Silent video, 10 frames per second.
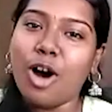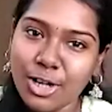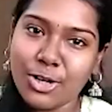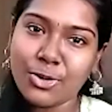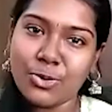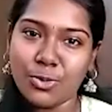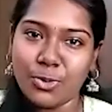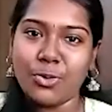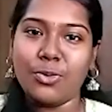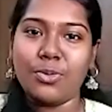will
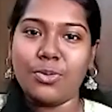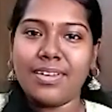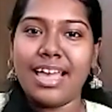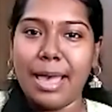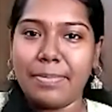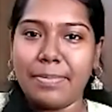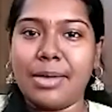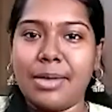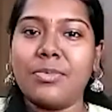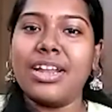want to
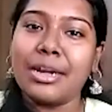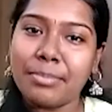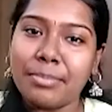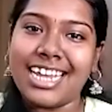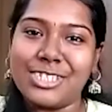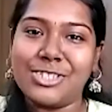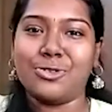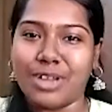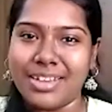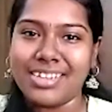happen. Someone
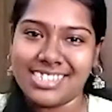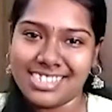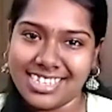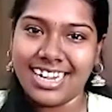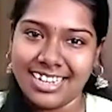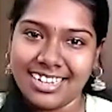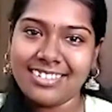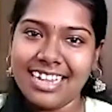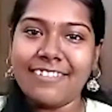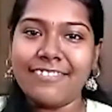reminding us to come and
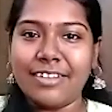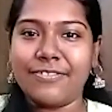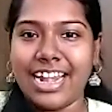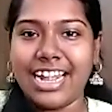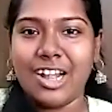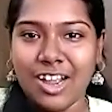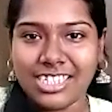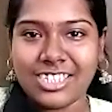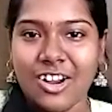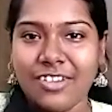study, even if
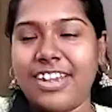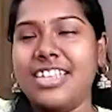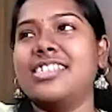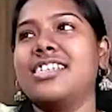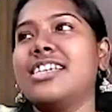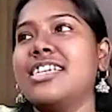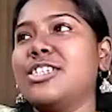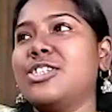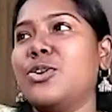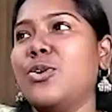we had lost
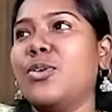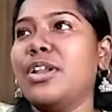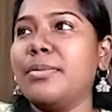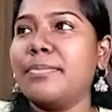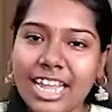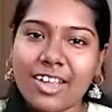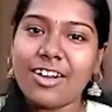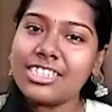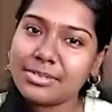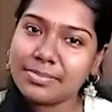confidence. So
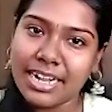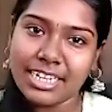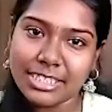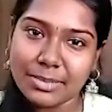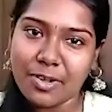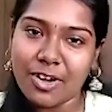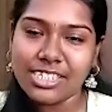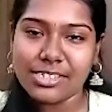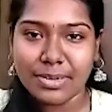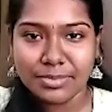reminder calls,
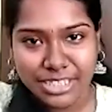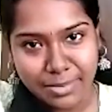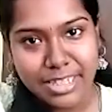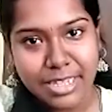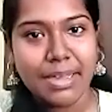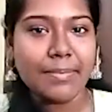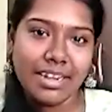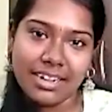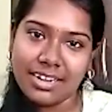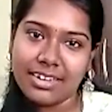mentorship calls from
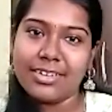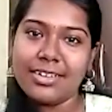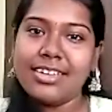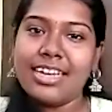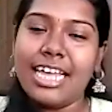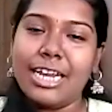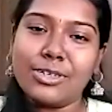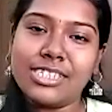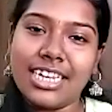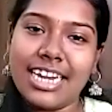Srimati ma'am and uh,
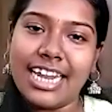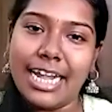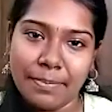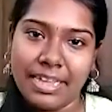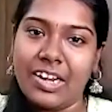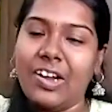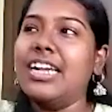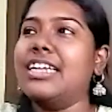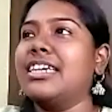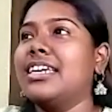Alok sir
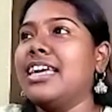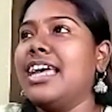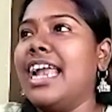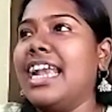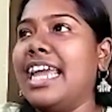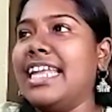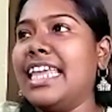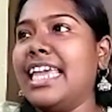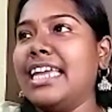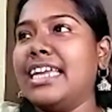helped me a lot.
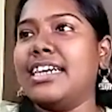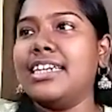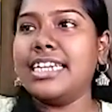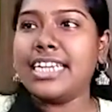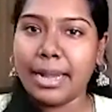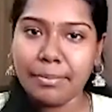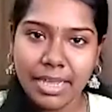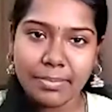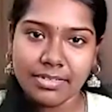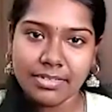And I think uh,
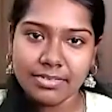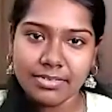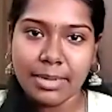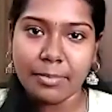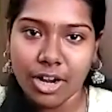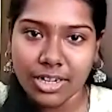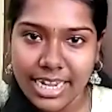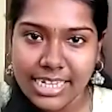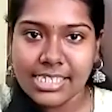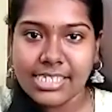the timetable,
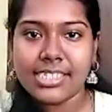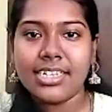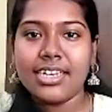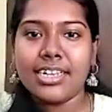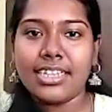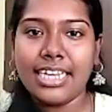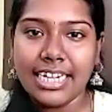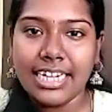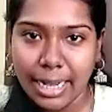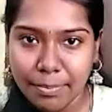the mock tests,
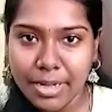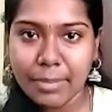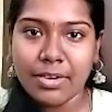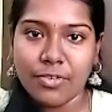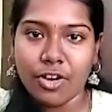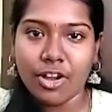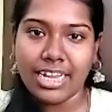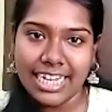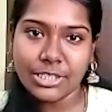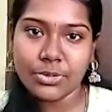the
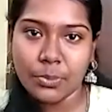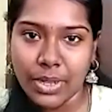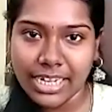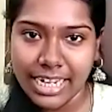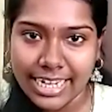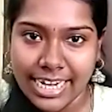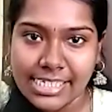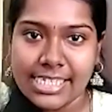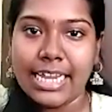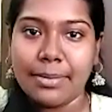timetable for each
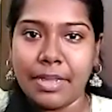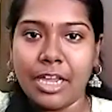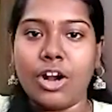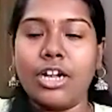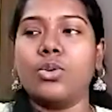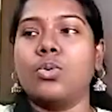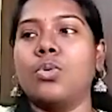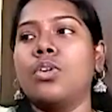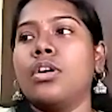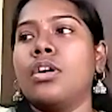weekly test helped me a
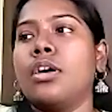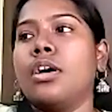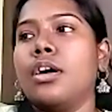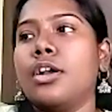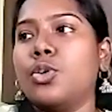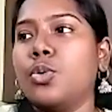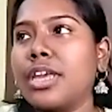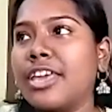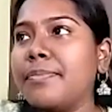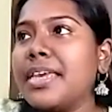lot to,
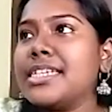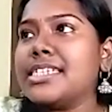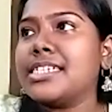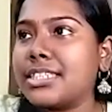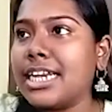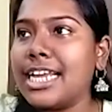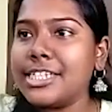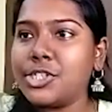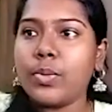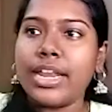to give me a
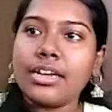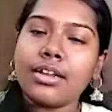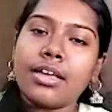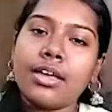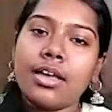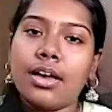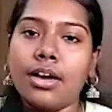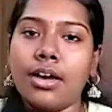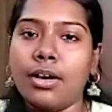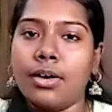structure as to when
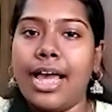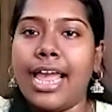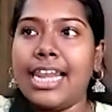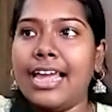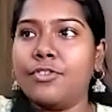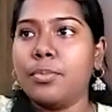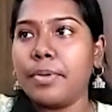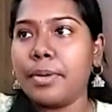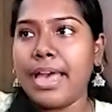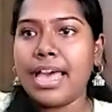uh,
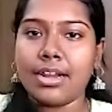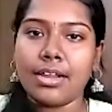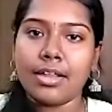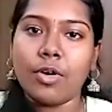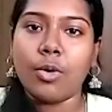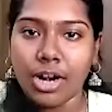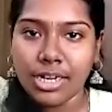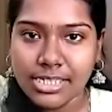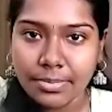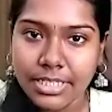I'll have to prepare
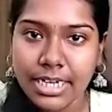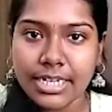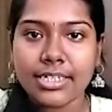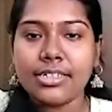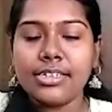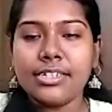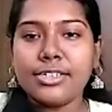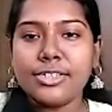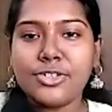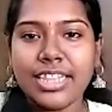for what subject.
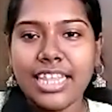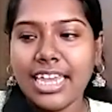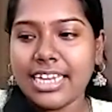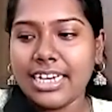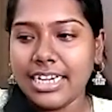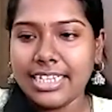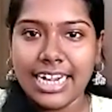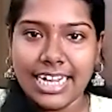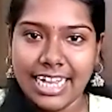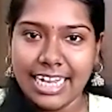So I
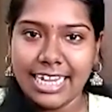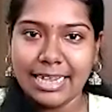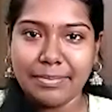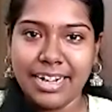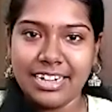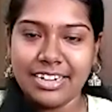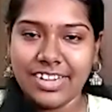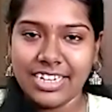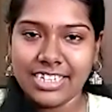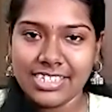think uh, that really
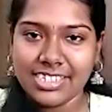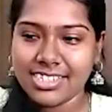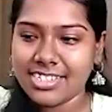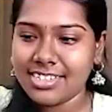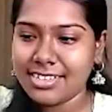made a difference.